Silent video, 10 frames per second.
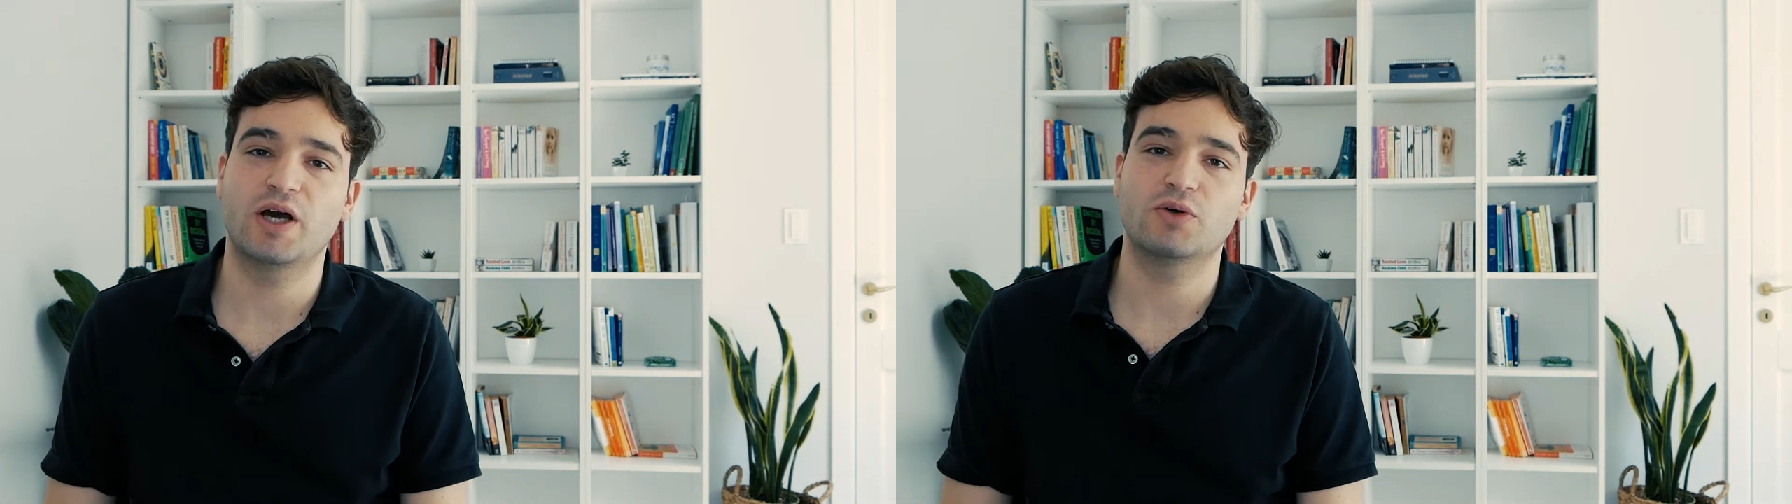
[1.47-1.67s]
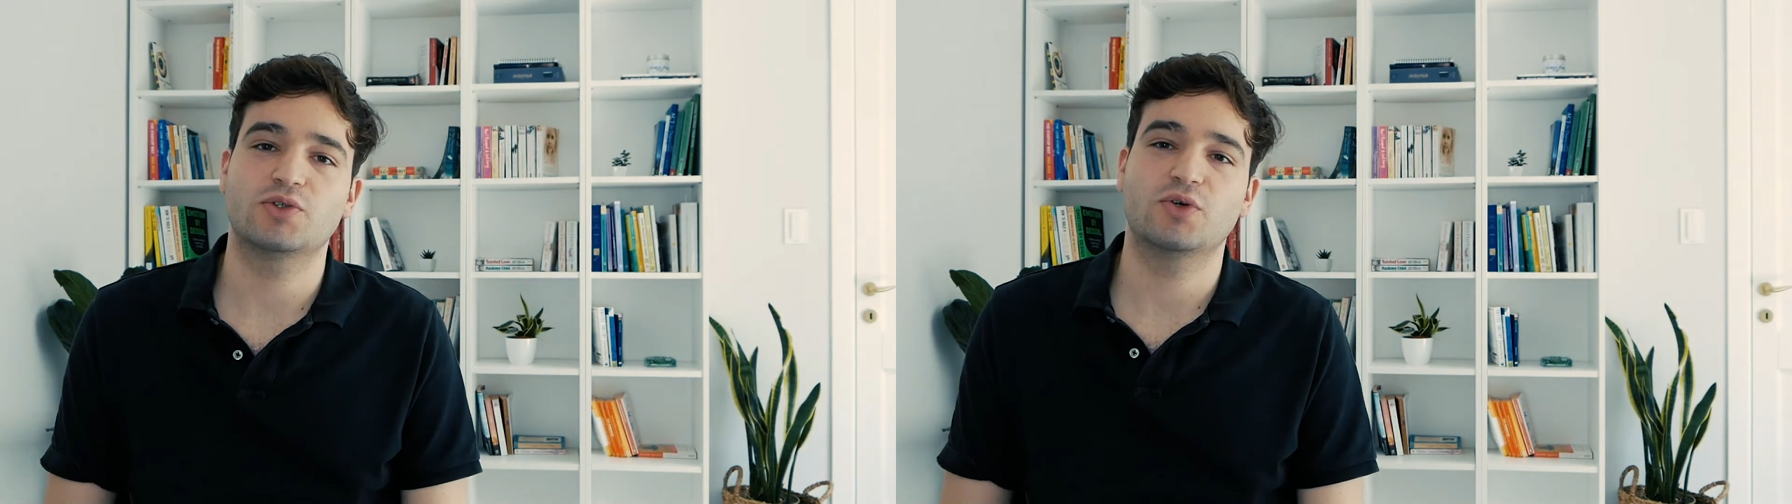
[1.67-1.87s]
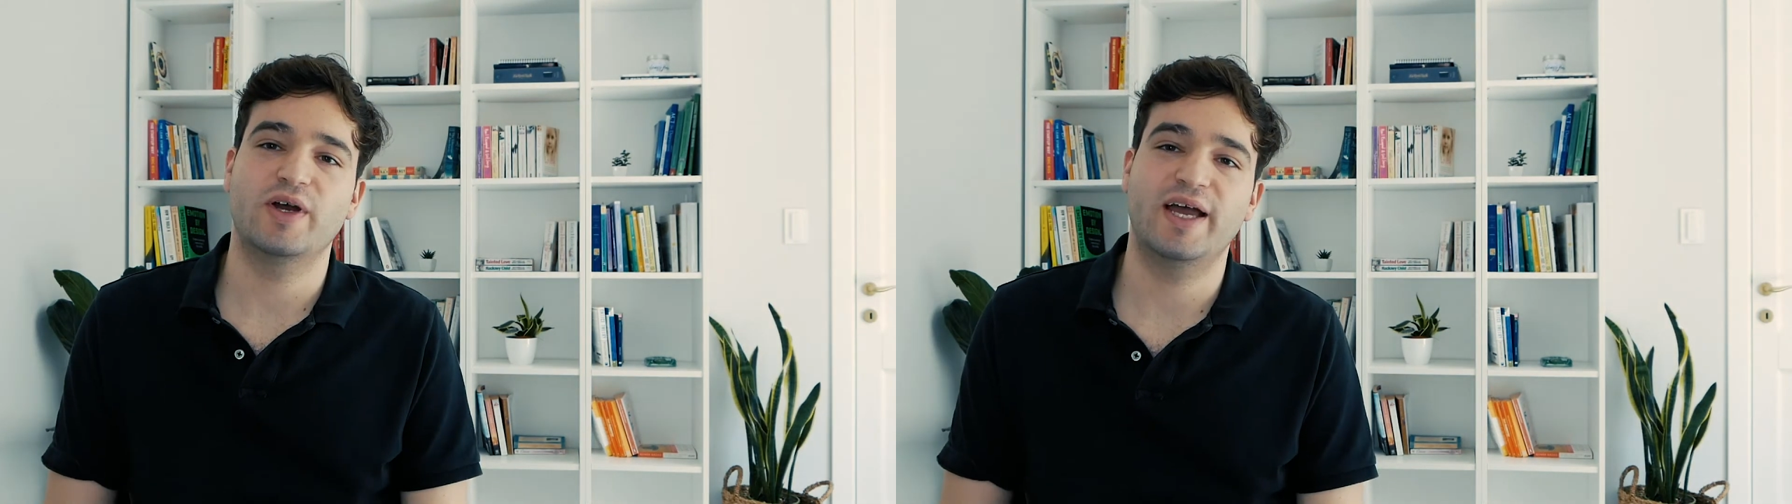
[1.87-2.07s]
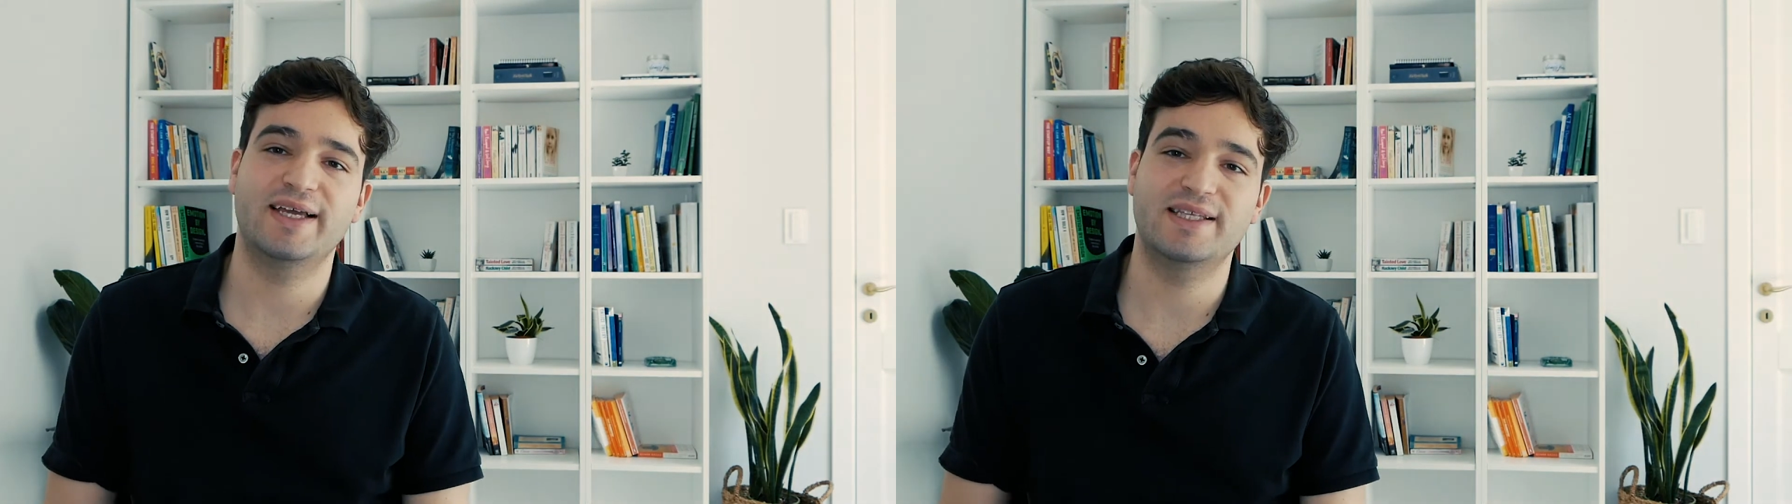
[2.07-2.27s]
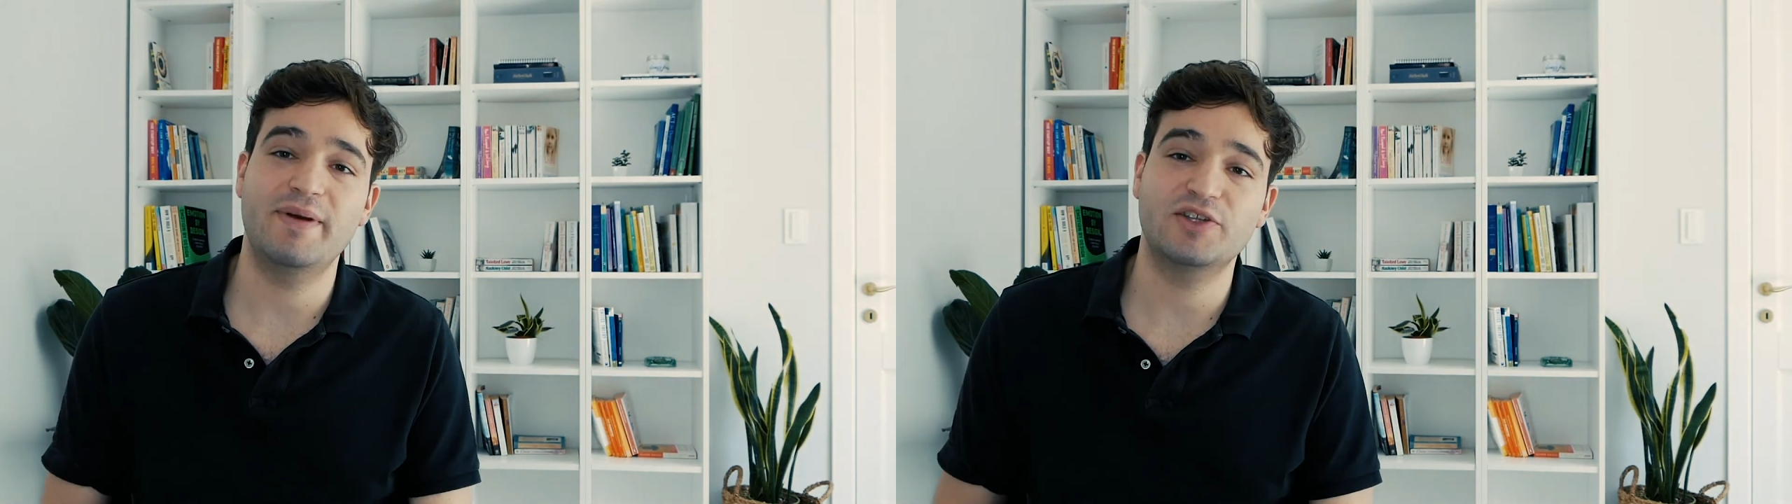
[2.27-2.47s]
how to
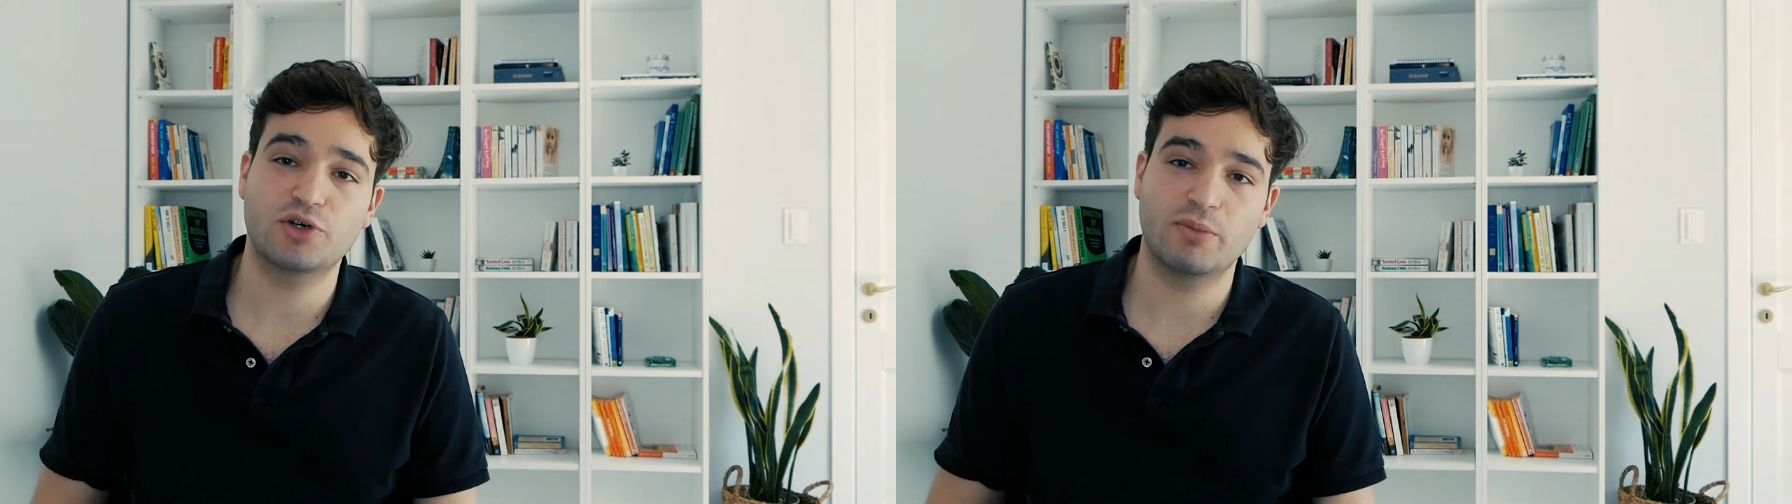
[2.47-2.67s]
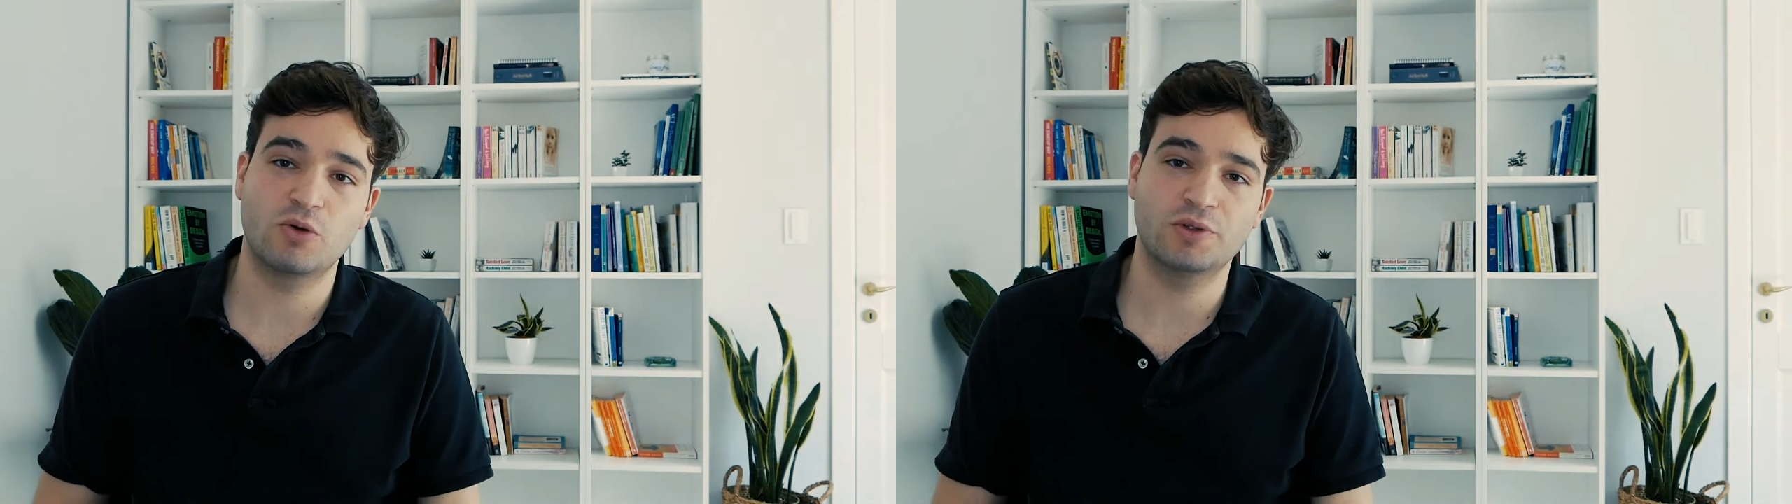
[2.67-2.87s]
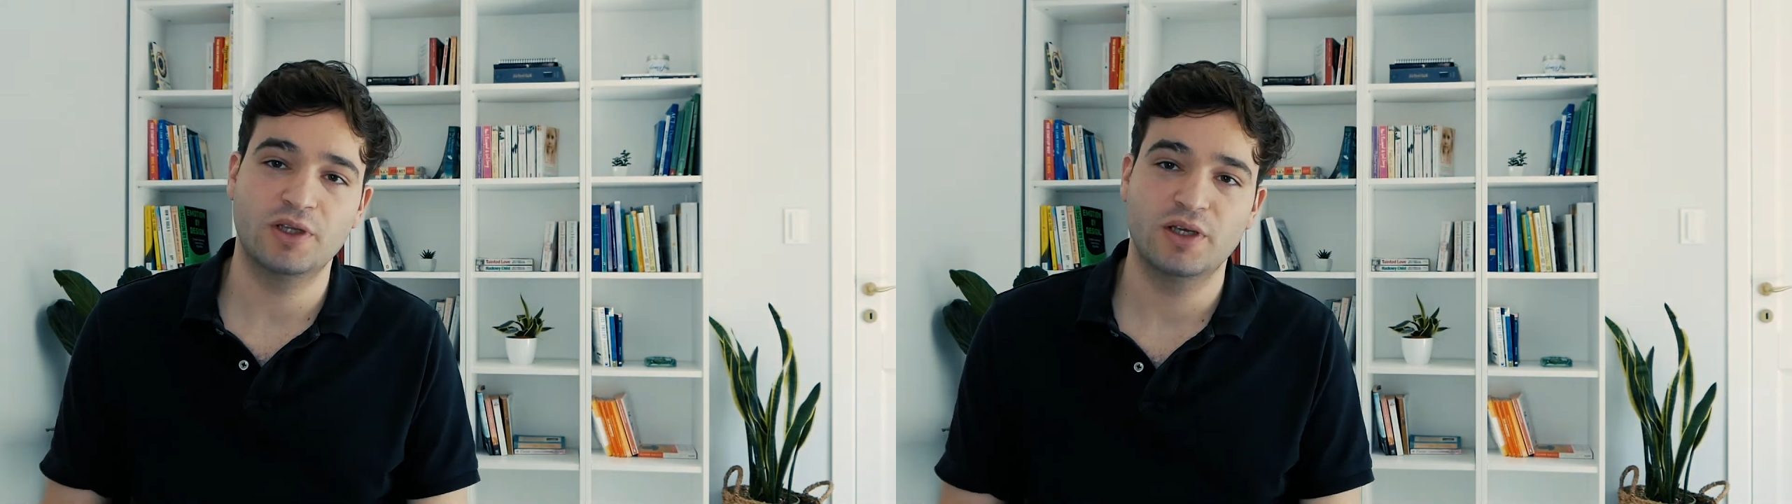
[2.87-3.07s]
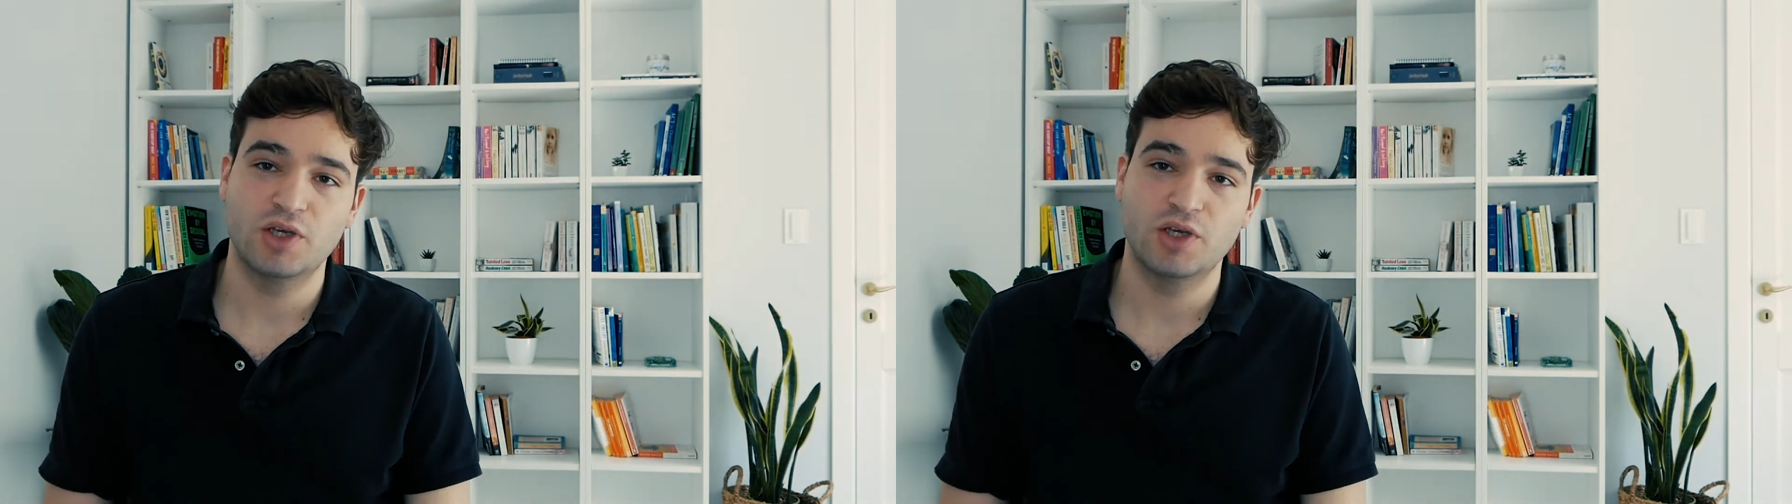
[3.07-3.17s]
add a metronome